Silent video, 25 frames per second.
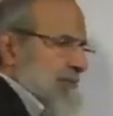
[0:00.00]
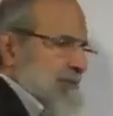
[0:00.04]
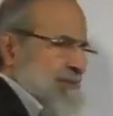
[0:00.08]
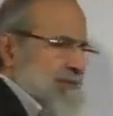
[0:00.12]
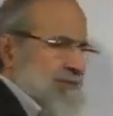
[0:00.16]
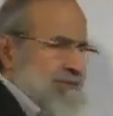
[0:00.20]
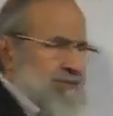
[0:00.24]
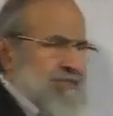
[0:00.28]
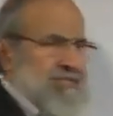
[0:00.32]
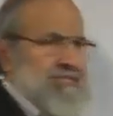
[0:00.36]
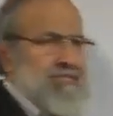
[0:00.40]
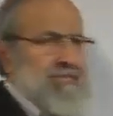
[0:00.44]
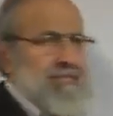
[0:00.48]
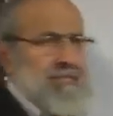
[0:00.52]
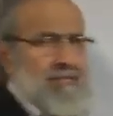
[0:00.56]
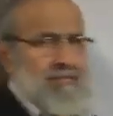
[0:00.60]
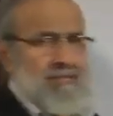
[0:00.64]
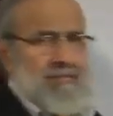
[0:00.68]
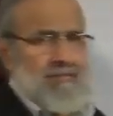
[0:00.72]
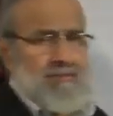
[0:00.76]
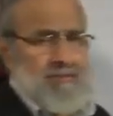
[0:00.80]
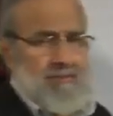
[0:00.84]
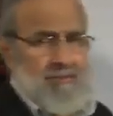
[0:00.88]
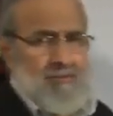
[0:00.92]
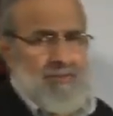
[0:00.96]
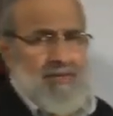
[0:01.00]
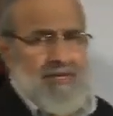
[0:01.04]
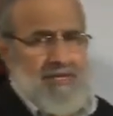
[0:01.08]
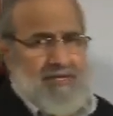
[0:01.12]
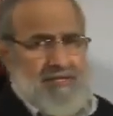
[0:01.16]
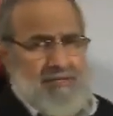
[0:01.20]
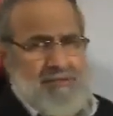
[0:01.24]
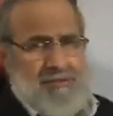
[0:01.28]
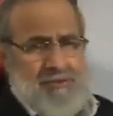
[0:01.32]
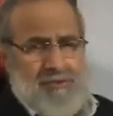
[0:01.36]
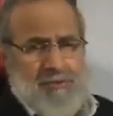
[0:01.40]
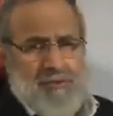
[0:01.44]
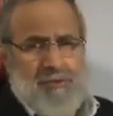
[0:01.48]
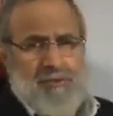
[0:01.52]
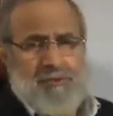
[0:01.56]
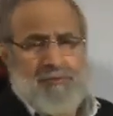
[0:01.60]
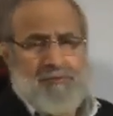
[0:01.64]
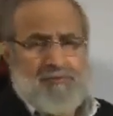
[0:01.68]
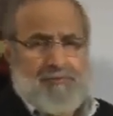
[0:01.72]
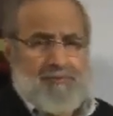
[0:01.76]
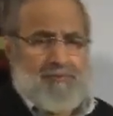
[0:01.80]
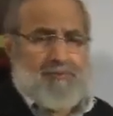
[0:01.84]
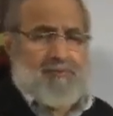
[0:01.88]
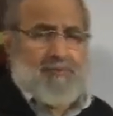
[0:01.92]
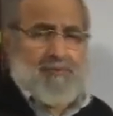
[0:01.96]
And the reason why it is
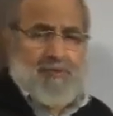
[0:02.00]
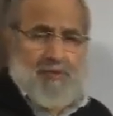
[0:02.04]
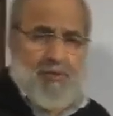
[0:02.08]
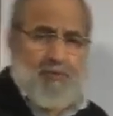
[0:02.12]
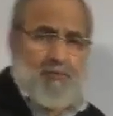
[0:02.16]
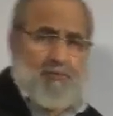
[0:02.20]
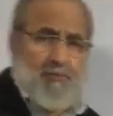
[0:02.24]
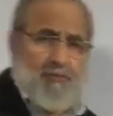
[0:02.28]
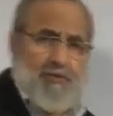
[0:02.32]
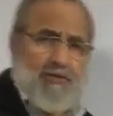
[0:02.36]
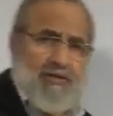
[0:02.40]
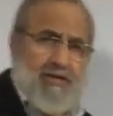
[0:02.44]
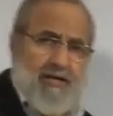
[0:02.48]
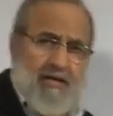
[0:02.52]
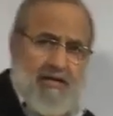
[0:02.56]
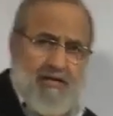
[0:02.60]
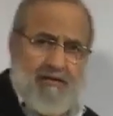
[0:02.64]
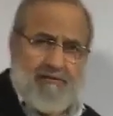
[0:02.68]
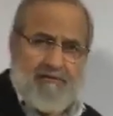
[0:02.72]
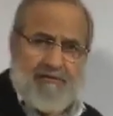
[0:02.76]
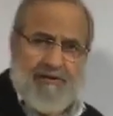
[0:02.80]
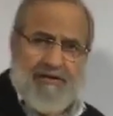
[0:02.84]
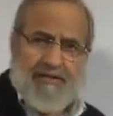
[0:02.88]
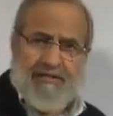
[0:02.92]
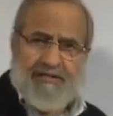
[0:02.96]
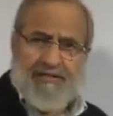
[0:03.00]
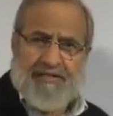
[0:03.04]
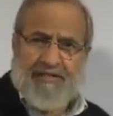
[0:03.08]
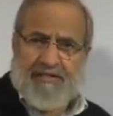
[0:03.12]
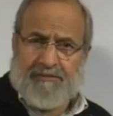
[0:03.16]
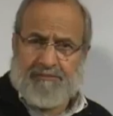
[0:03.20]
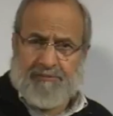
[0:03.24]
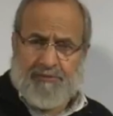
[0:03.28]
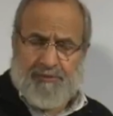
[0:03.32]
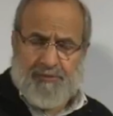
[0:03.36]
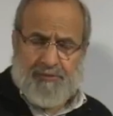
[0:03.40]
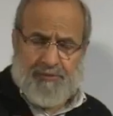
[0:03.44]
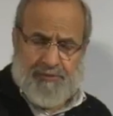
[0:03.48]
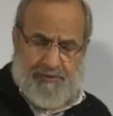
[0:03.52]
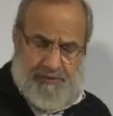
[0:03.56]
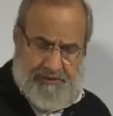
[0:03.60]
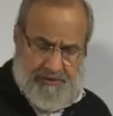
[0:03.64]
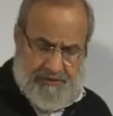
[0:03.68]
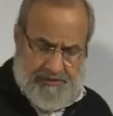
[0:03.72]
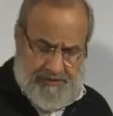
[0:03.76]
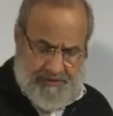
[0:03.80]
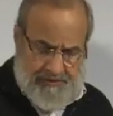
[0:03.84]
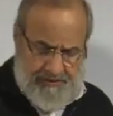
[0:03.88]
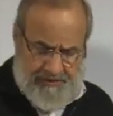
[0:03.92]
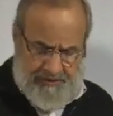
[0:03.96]
so, hopefully I'll find time to
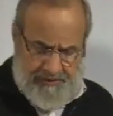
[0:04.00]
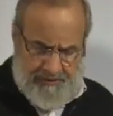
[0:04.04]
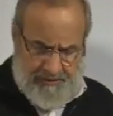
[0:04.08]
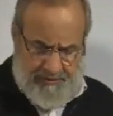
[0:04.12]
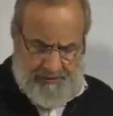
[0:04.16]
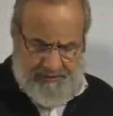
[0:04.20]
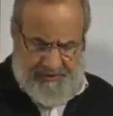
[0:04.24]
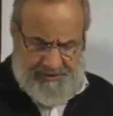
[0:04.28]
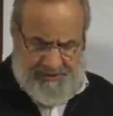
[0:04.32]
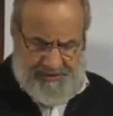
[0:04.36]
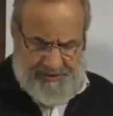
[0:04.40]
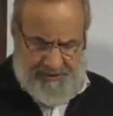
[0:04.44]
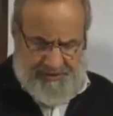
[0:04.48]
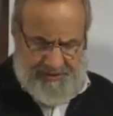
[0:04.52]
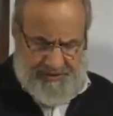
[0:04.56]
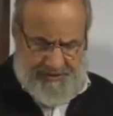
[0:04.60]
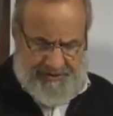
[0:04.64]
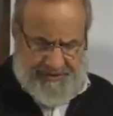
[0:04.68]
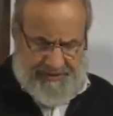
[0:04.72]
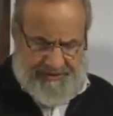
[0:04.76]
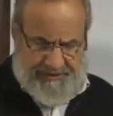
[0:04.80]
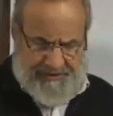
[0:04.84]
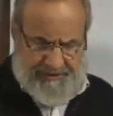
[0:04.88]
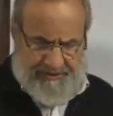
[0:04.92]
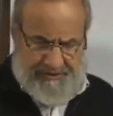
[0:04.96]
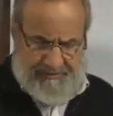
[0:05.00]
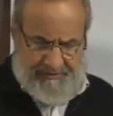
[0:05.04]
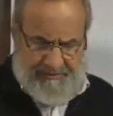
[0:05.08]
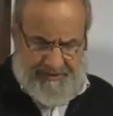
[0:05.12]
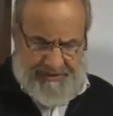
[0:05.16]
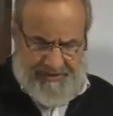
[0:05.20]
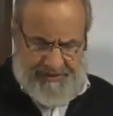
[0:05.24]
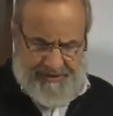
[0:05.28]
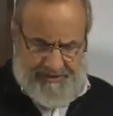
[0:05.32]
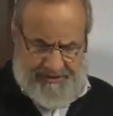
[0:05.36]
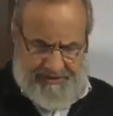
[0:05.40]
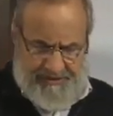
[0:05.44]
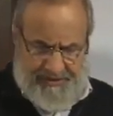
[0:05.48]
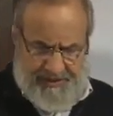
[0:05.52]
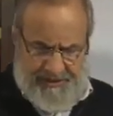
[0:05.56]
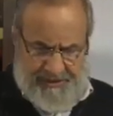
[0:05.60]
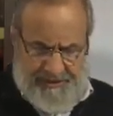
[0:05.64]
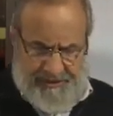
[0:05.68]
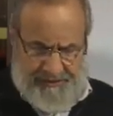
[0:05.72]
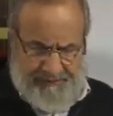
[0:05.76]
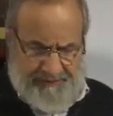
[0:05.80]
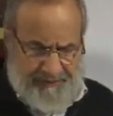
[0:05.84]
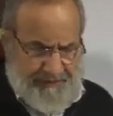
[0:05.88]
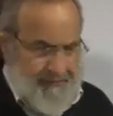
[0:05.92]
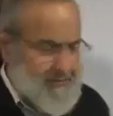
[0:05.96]
mention it at some later
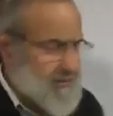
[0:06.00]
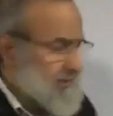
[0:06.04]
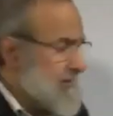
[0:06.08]
stage.